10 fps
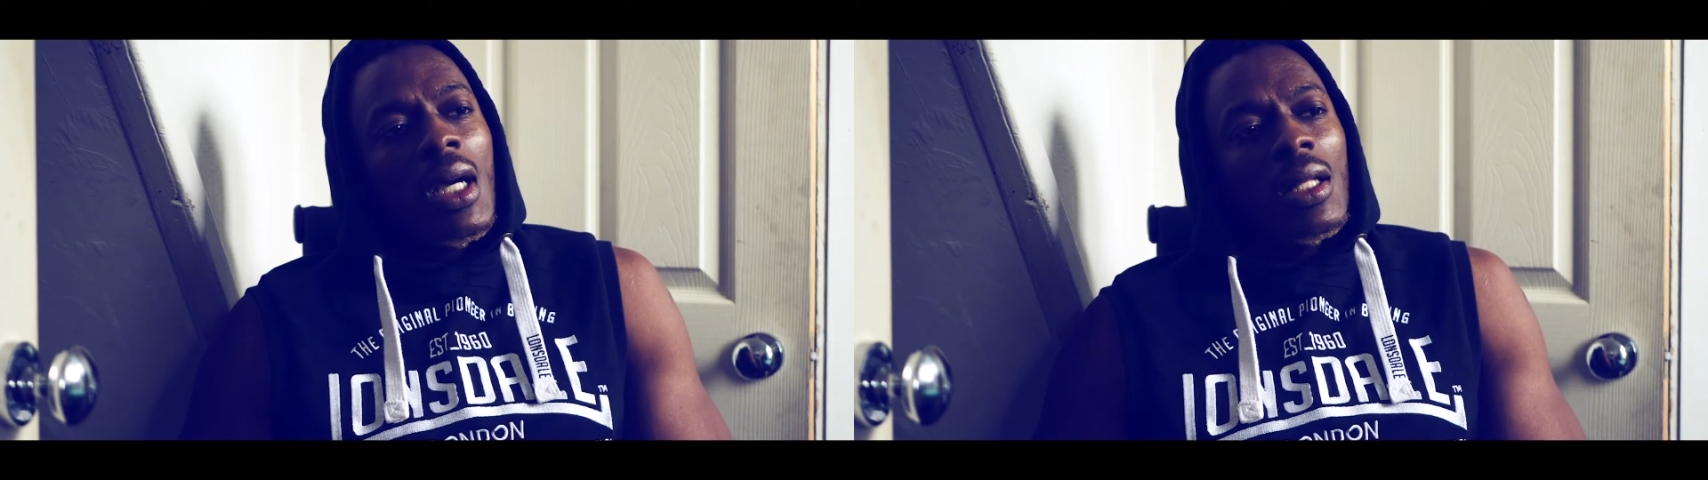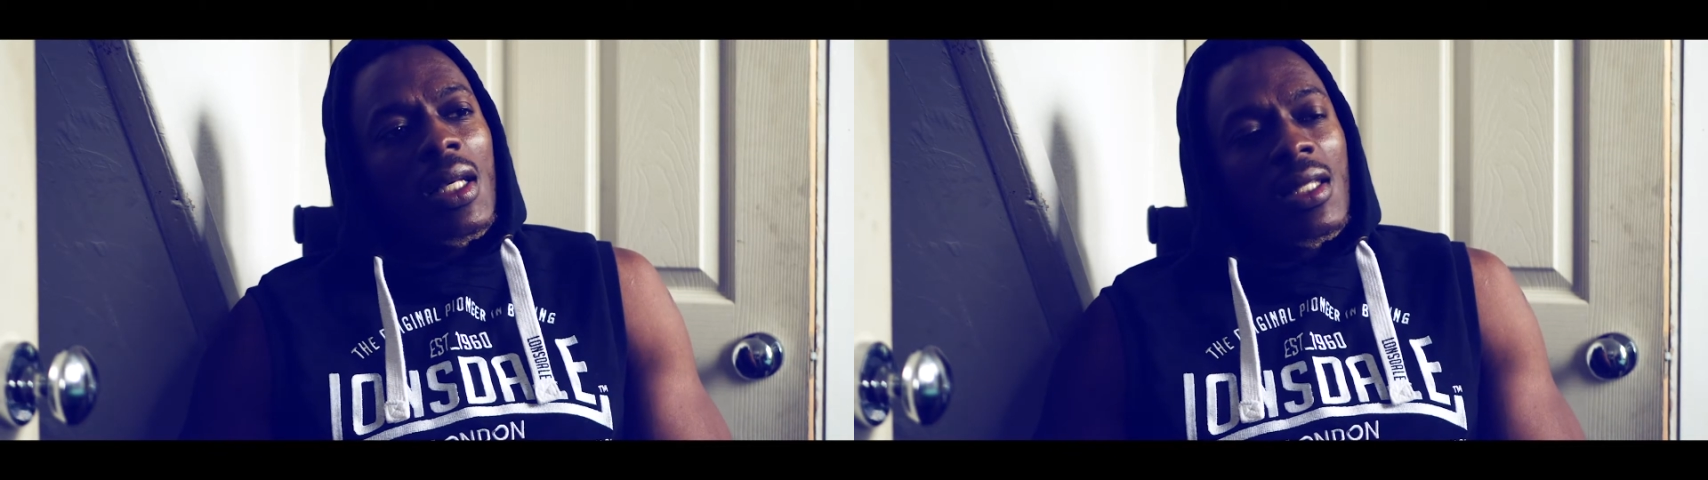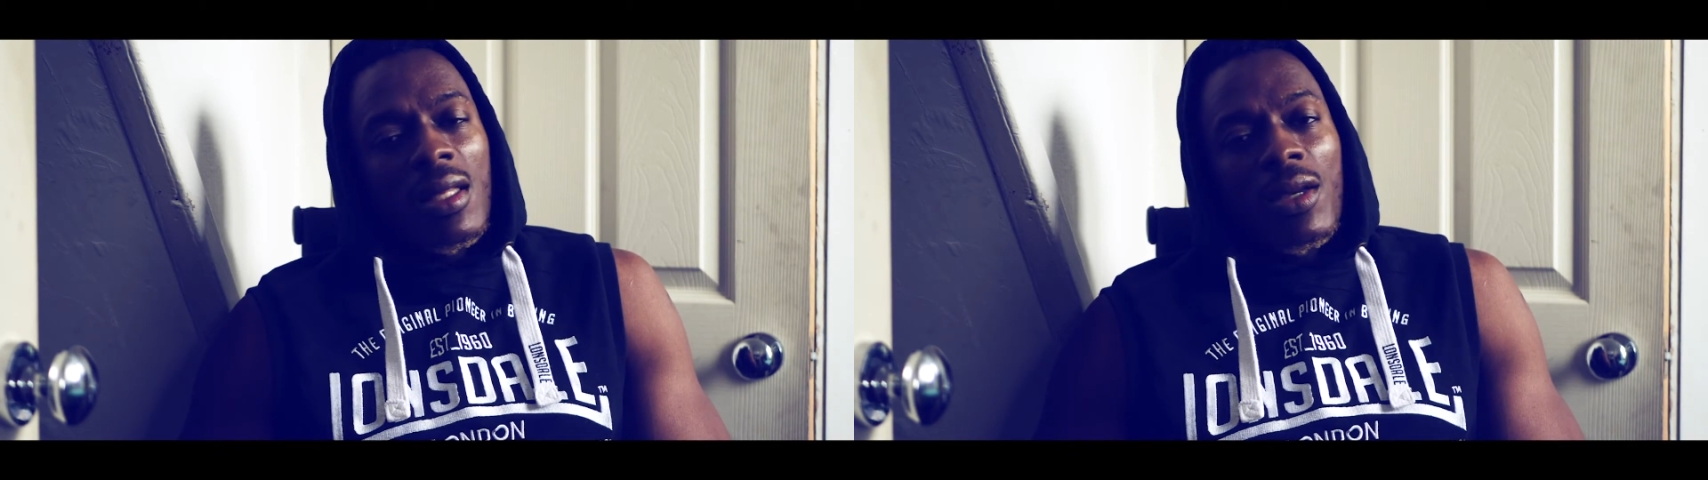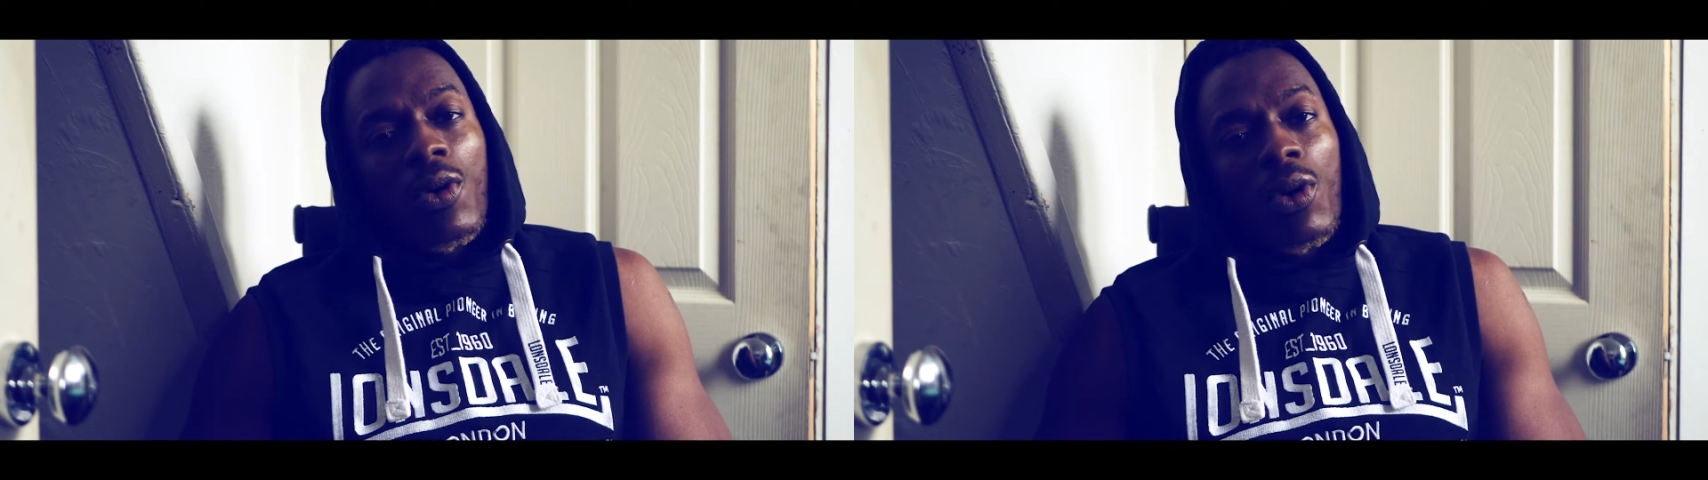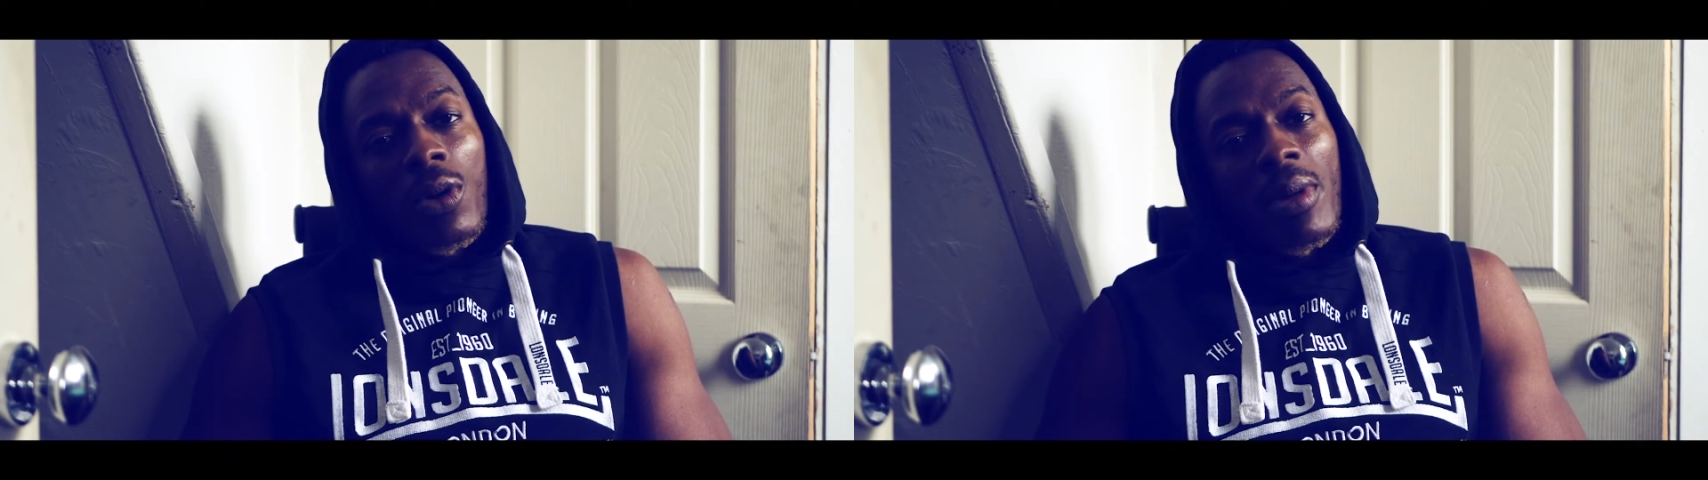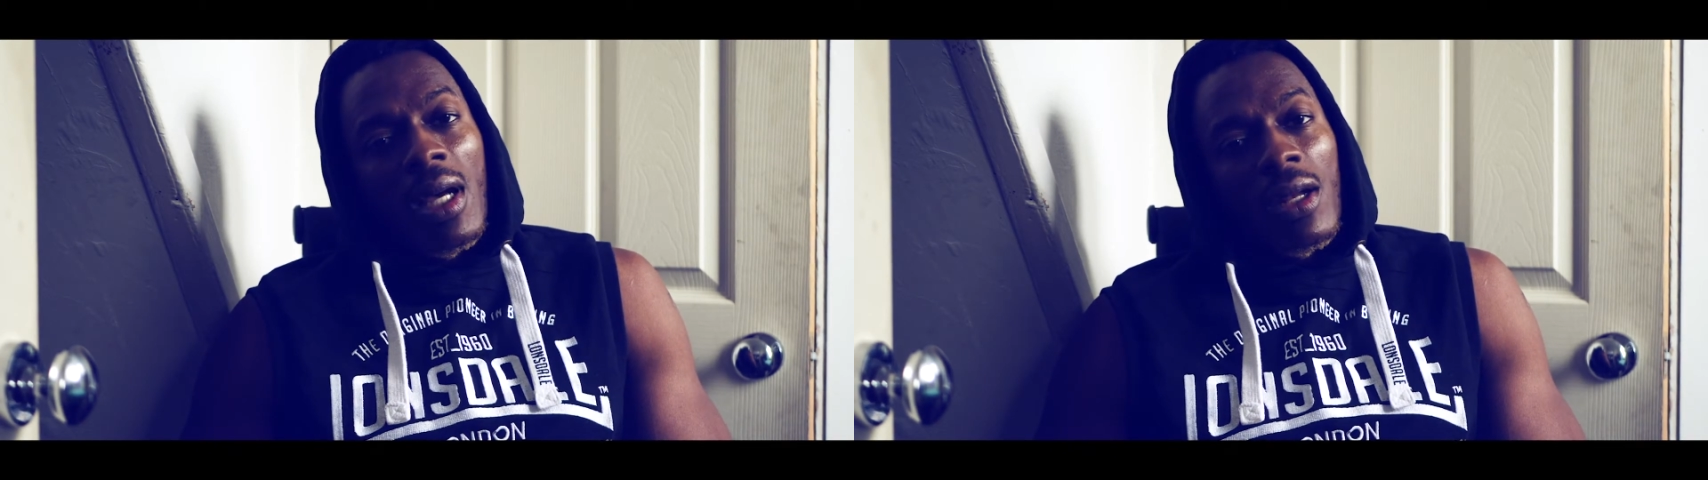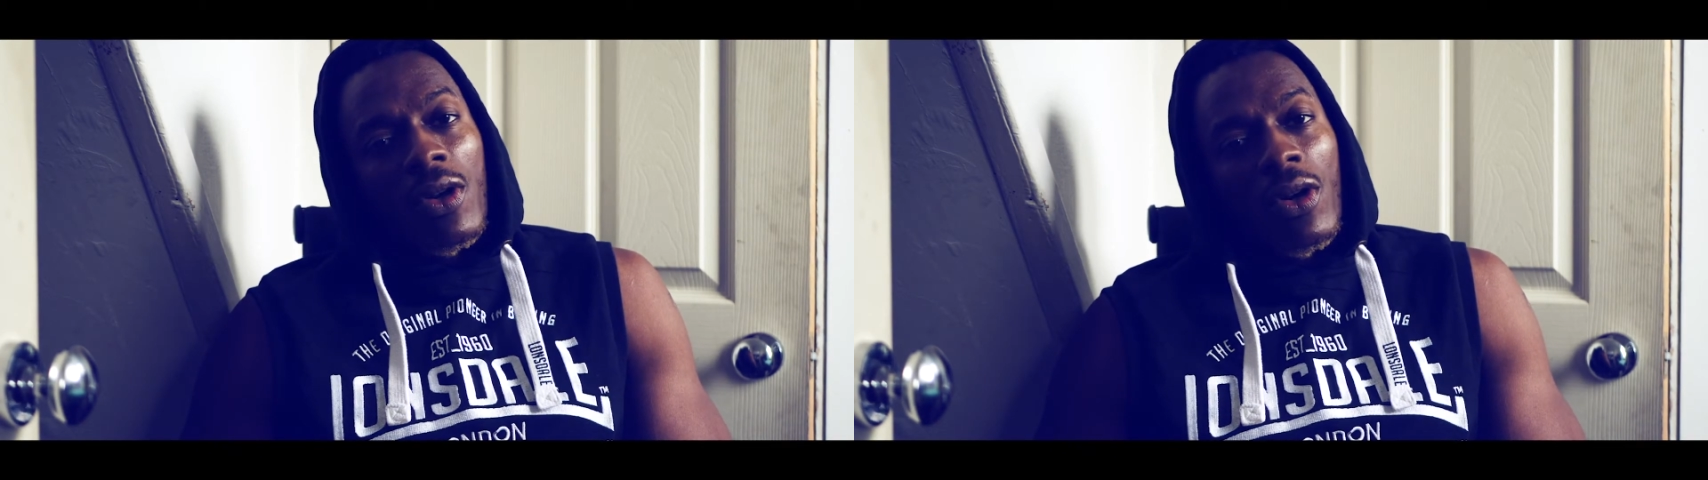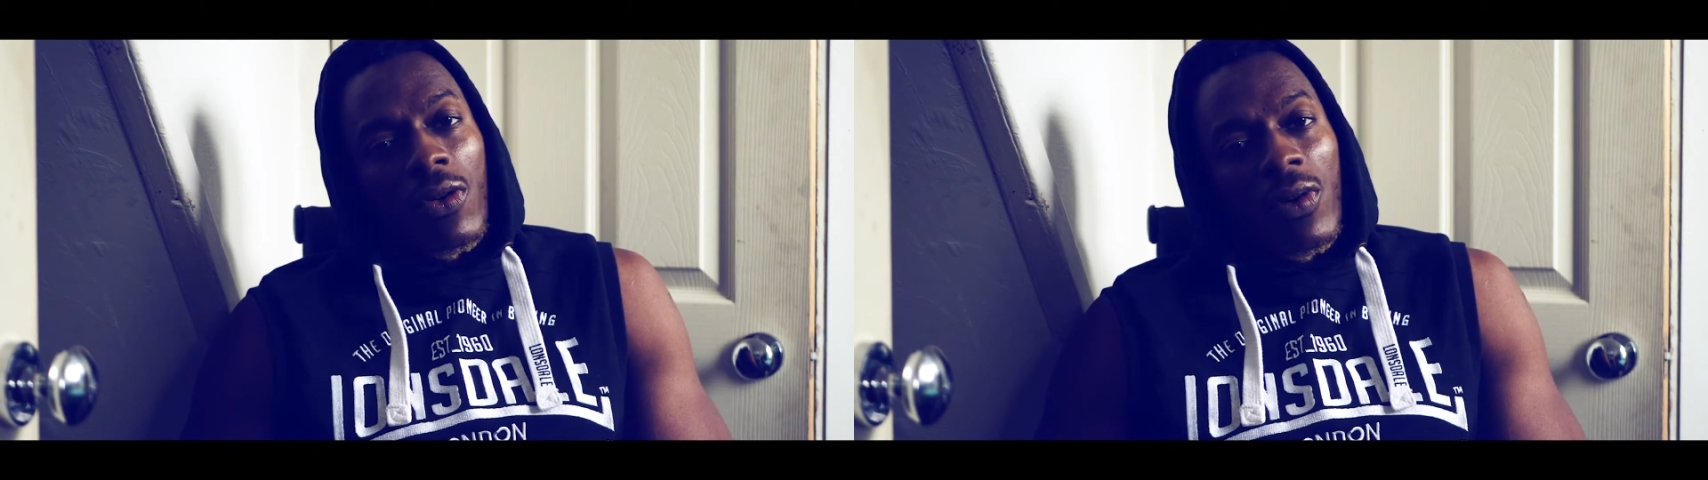there's a thing called the black
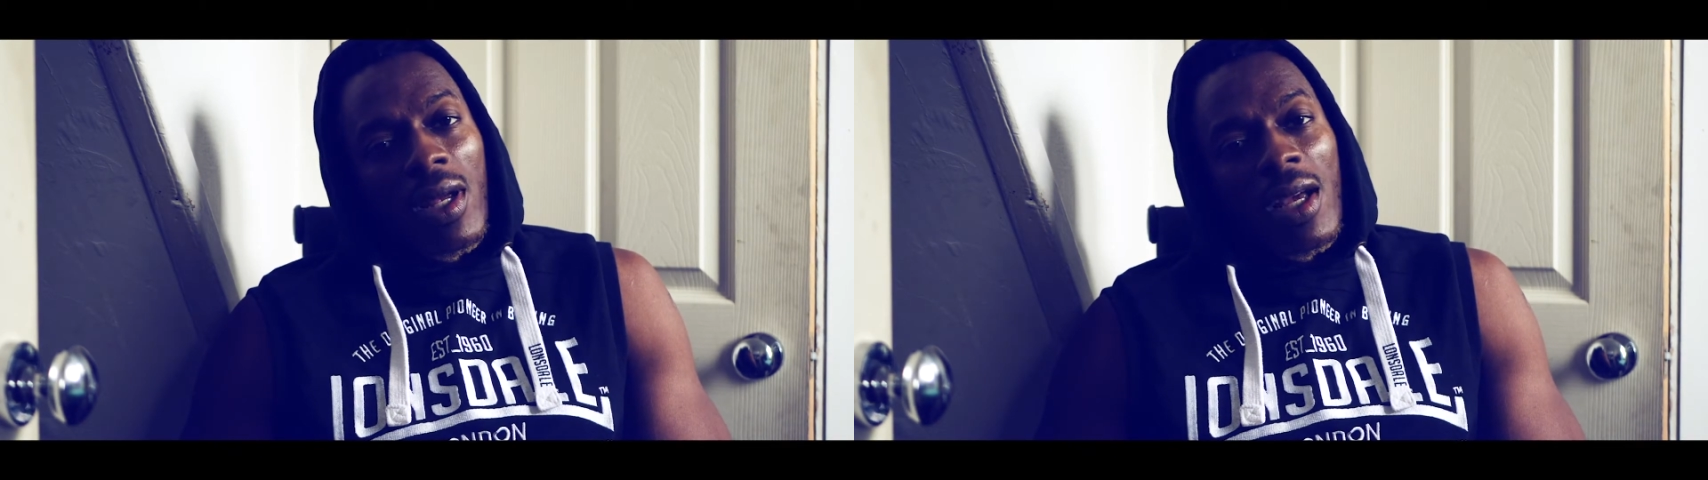node, right?